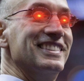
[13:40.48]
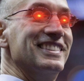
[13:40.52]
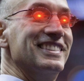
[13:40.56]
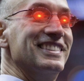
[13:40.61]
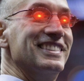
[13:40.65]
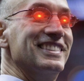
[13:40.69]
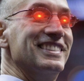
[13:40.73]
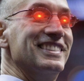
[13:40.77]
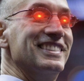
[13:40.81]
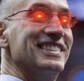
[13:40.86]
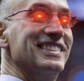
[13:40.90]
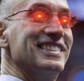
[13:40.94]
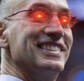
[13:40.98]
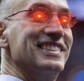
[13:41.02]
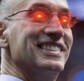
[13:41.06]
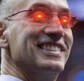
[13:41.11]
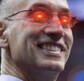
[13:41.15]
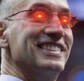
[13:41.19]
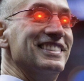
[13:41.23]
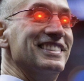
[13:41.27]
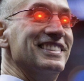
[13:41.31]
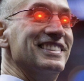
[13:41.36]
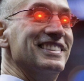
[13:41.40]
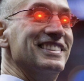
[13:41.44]

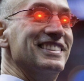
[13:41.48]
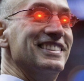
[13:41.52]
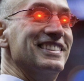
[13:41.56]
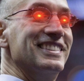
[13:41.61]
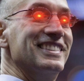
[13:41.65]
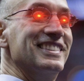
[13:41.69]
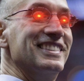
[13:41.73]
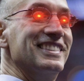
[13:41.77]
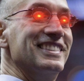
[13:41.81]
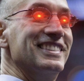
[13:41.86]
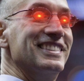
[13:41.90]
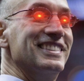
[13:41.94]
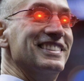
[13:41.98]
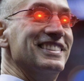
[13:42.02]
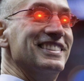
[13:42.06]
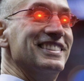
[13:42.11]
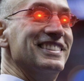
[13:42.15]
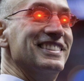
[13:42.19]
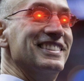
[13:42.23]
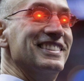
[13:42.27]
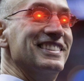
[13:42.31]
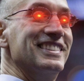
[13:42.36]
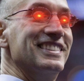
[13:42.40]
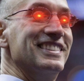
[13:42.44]

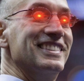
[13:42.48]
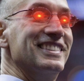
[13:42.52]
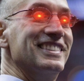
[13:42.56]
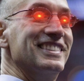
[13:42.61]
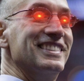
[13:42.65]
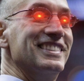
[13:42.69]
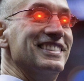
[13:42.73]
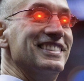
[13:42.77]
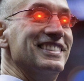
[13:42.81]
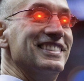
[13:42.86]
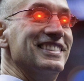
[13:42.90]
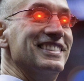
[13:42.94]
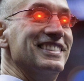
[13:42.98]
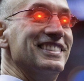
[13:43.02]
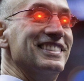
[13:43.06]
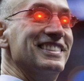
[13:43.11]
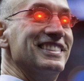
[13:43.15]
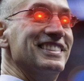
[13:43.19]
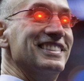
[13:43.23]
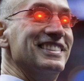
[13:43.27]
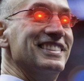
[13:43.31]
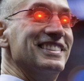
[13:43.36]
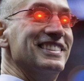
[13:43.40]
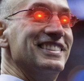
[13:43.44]

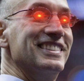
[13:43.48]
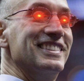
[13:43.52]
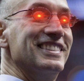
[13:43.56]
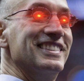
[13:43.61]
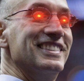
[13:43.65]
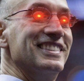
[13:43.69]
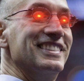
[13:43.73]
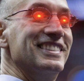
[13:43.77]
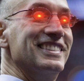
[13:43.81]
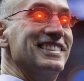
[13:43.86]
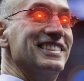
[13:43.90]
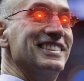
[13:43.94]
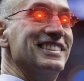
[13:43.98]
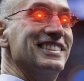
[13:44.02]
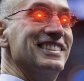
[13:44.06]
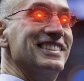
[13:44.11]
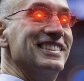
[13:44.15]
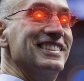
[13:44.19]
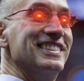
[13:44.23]
Nothing is said.